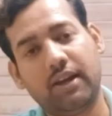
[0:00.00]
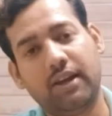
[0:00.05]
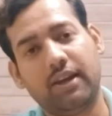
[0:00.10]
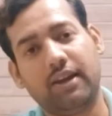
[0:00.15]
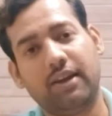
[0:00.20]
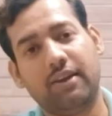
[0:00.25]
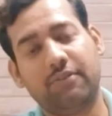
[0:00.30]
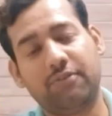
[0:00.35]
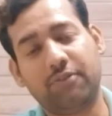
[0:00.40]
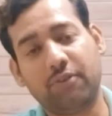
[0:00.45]

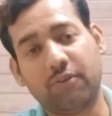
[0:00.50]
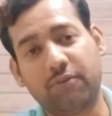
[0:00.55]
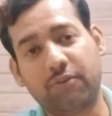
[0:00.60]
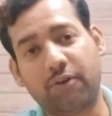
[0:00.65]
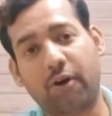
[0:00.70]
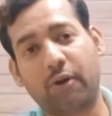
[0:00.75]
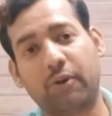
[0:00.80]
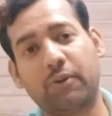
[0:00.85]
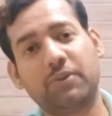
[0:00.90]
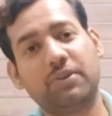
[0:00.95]
If you
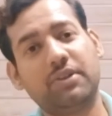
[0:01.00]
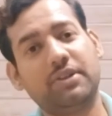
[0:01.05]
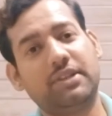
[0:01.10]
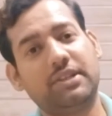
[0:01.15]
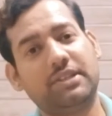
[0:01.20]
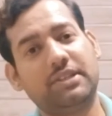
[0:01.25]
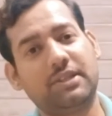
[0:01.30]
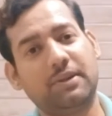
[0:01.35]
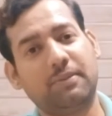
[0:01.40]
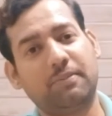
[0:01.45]
follow the
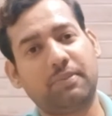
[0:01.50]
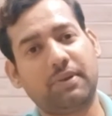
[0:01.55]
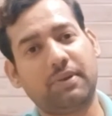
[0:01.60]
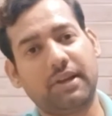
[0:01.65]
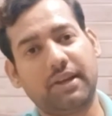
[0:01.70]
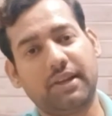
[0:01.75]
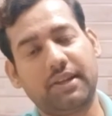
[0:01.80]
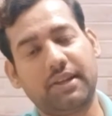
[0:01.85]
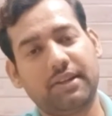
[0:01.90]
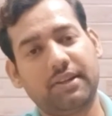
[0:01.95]

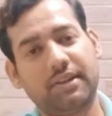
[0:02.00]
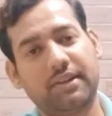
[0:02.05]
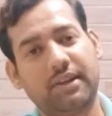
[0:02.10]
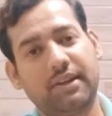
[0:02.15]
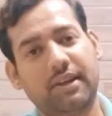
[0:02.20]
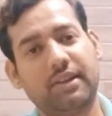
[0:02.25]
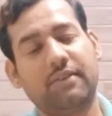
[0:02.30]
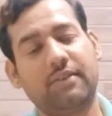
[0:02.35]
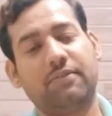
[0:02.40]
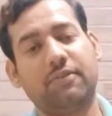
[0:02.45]
discipline
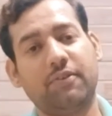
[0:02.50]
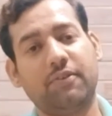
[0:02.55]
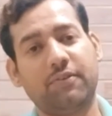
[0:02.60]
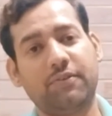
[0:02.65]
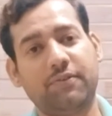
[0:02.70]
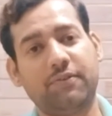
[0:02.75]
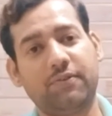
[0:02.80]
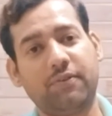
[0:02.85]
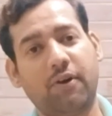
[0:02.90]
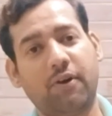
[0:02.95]
and if you
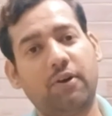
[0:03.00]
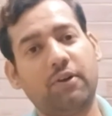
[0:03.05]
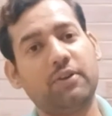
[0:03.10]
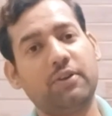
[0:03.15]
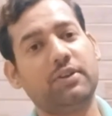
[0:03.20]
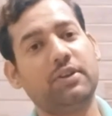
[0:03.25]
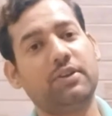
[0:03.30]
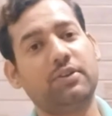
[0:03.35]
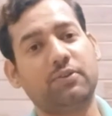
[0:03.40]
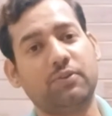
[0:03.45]
follow
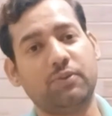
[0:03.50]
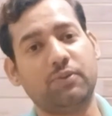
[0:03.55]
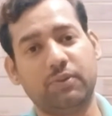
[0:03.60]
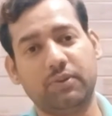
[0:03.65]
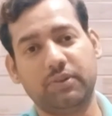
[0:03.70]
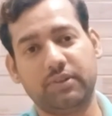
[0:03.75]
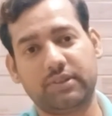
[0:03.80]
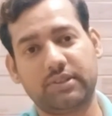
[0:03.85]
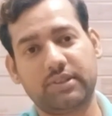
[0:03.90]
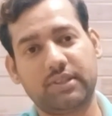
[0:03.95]
the
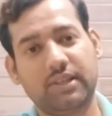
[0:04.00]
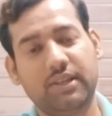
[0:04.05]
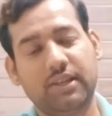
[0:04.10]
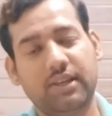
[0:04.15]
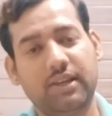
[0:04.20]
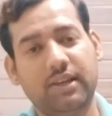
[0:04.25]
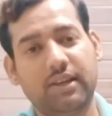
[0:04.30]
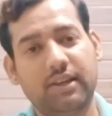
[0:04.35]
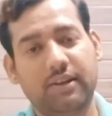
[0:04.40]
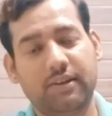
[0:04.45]
rules,
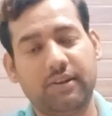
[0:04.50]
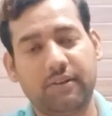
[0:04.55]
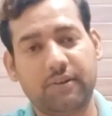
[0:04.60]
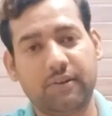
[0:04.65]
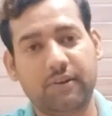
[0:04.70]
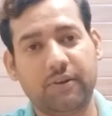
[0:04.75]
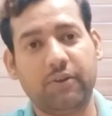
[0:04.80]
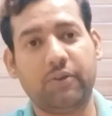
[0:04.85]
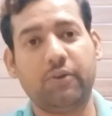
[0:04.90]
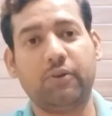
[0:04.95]

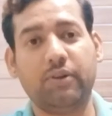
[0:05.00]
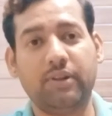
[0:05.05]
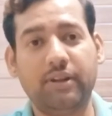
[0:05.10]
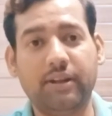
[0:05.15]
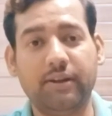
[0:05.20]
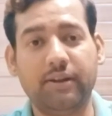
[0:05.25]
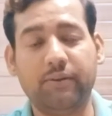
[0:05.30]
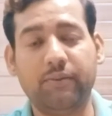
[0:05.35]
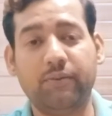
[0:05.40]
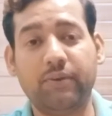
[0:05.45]

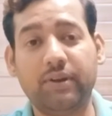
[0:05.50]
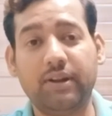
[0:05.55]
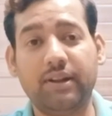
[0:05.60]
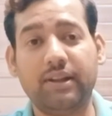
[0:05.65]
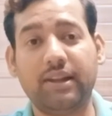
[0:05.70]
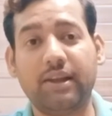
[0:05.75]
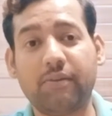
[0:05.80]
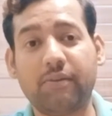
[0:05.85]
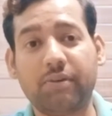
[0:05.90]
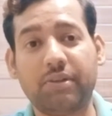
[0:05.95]
you will
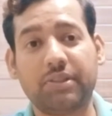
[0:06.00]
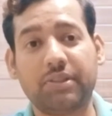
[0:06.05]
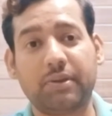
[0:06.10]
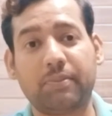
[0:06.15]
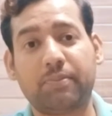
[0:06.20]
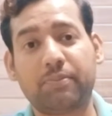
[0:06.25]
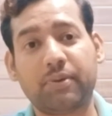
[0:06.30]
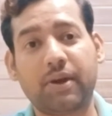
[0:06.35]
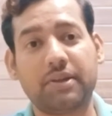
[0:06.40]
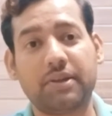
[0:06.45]
live in the
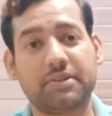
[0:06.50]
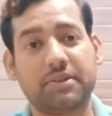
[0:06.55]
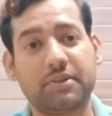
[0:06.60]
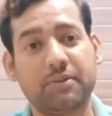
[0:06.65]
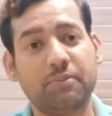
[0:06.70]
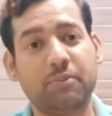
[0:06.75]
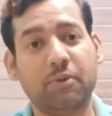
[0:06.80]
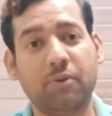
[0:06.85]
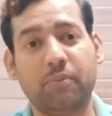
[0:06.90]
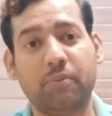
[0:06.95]
present
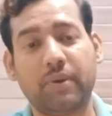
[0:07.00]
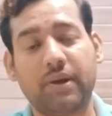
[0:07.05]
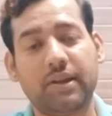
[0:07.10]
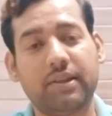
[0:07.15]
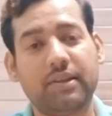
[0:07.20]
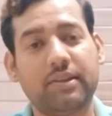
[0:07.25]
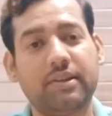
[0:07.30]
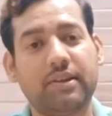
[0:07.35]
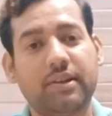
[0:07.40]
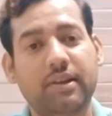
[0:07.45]

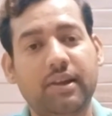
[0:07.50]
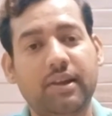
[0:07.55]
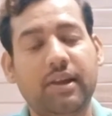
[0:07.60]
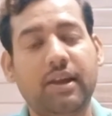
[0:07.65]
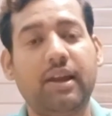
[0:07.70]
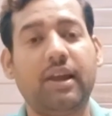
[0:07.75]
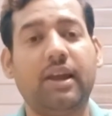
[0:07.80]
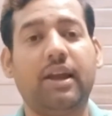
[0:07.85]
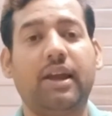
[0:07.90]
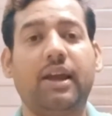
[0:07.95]
moment
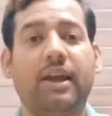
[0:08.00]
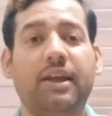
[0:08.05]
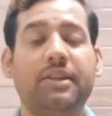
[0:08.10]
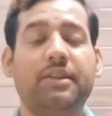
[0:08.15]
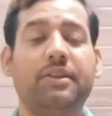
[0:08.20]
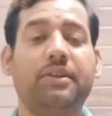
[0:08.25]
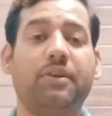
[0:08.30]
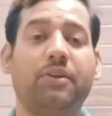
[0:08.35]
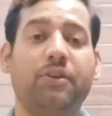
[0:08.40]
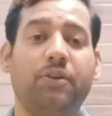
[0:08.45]

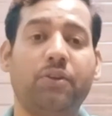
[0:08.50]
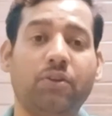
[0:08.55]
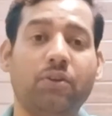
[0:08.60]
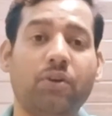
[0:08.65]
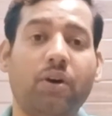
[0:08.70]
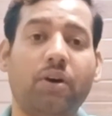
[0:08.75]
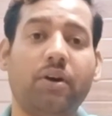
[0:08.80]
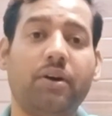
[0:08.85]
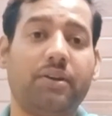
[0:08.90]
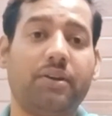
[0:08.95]
and
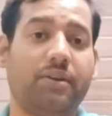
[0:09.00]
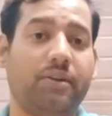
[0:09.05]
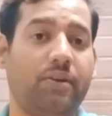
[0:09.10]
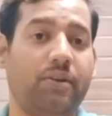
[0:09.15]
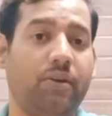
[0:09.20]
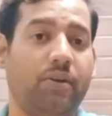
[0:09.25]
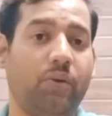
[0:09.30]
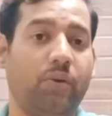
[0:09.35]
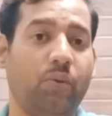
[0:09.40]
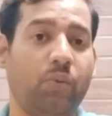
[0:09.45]
your
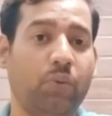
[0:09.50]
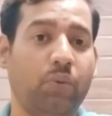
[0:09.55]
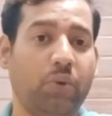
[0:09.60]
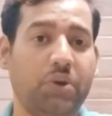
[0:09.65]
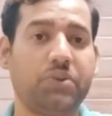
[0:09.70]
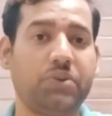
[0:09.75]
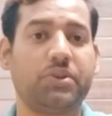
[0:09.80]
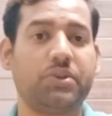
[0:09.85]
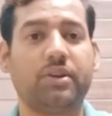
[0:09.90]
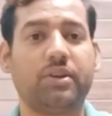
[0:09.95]

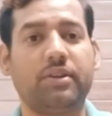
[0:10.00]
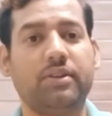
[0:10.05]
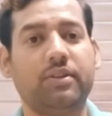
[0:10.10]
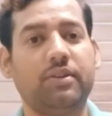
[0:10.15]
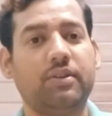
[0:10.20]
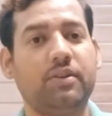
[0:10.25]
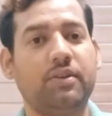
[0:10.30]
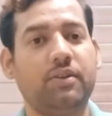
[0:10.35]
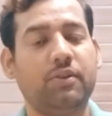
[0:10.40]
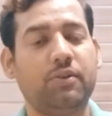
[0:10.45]
vision
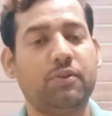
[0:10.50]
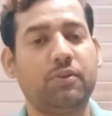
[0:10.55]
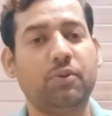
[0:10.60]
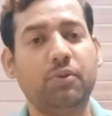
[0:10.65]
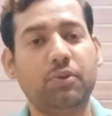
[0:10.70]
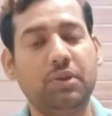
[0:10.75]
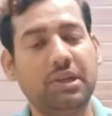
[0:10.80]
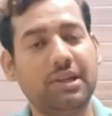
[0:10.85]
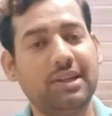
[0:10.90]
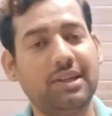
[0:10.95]
to
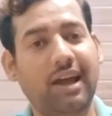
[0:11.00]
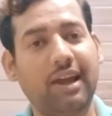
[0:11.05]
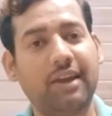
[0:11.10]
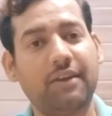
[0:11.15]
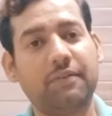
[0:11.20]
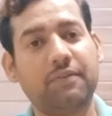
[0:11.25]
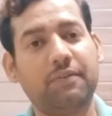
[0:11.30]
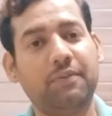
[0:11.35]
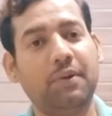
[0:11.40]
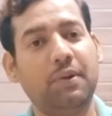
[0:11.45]
the
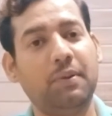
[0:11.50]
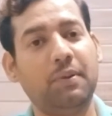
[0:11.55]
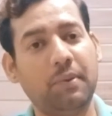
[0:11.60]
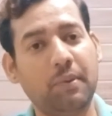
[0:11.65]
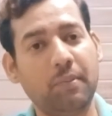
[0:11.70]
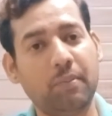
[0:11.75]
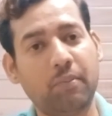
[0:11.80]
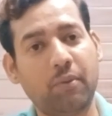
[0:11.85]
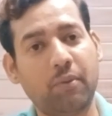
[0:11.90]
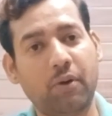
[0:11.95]
life will be
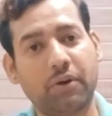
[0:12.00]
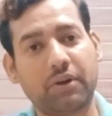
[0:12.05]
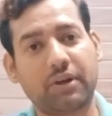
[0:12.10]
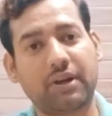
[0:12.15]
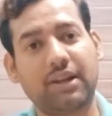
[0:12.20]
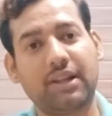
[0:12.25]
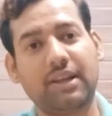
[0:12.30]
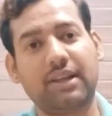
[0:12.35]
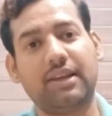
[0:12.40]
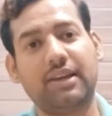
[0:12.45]
more
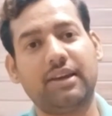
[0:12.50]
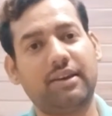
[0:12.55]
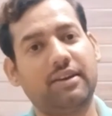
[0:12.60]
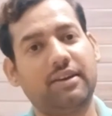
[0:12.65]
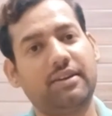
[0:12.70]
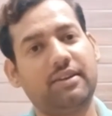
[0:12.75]
clear.